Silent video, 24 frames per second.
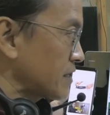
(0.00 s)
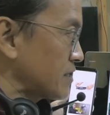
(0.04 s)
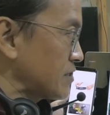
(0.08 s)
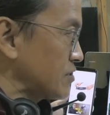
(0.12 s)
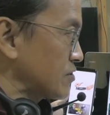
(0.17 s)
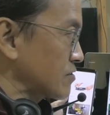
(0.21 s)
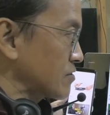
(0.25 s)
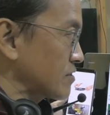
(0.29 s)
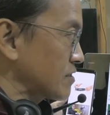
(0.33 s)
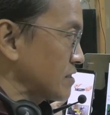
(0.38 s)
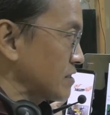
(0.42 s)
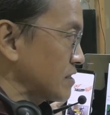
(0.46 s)

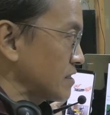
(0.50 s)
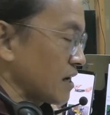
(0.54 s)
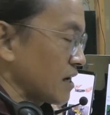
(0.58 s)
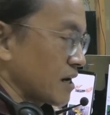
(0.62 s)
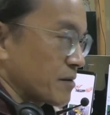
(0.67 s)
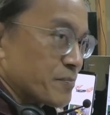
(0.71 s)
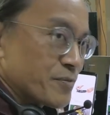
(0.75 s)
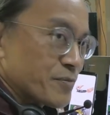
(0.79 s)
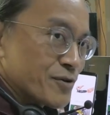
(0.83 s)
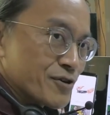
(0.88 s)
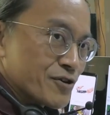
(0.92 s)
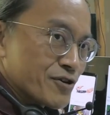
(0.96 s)
Okay,
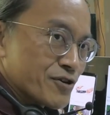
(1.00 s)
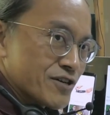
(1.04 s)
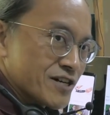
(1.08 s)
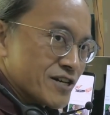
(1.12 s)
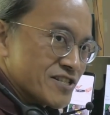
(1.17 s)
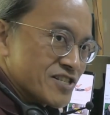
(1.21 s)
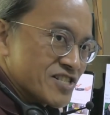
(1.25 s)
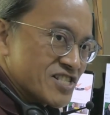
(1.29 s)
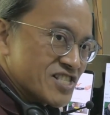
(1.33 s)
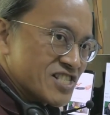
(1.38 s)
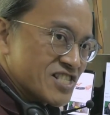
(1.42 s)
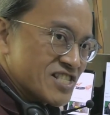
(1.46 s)
I
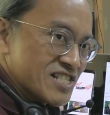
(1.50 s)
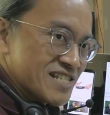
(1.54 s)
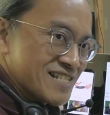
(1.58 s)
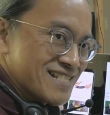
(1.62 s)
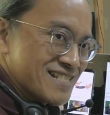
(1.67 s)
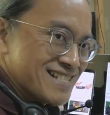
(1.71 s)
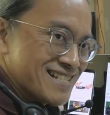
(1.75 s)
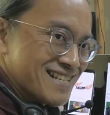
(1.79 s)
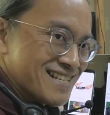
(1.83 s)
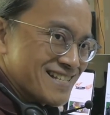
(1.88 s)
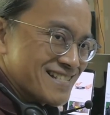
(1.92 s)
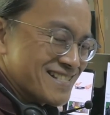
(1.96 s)

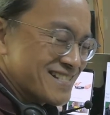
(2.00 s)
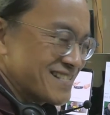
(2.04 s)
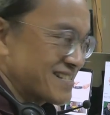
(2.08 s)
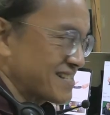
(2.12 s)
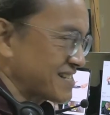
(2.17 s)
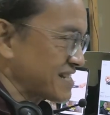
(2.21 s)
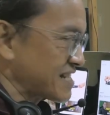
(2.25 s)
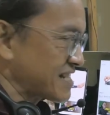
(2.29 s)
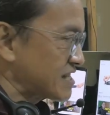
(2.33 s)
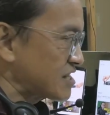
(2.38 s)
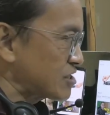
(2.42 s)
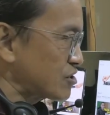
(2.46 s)

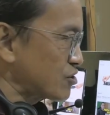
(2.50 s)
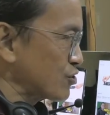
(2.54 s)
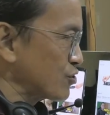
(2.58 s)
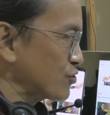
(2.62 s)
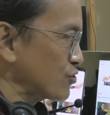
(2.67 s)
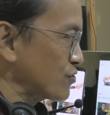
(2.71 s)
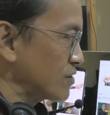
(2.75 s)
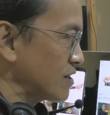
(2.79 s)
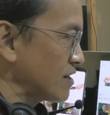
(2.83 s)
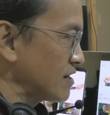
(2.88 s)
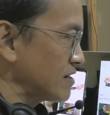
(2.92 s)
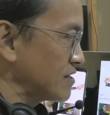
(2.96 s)
procrastinated,
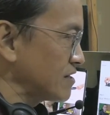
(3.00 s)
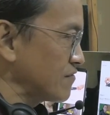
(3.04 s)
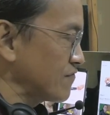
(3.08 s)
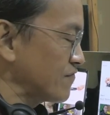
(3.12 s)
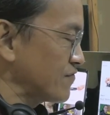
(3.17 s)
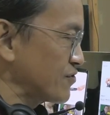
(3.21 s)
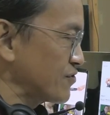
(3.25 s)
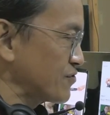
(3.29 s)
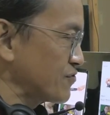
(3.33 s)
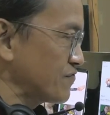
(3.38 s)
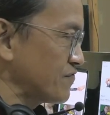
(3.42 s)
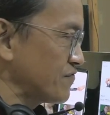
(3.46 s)
so I
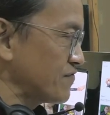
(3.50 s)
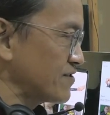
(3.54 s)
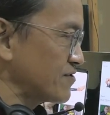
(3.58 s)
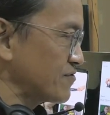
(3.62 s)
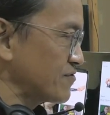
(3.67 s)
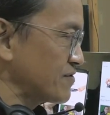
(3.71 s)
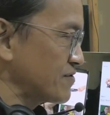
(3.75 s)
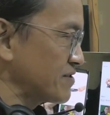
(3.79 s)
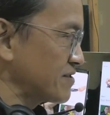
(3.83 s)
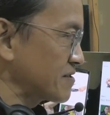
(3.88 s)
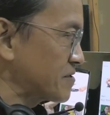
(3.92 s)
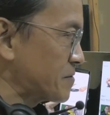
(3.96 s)
have no
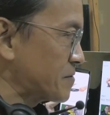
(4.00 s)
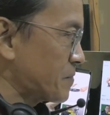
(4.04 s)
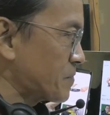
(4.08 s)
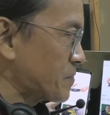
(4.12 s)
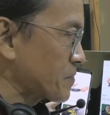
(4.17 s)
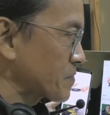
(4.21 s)
viewers.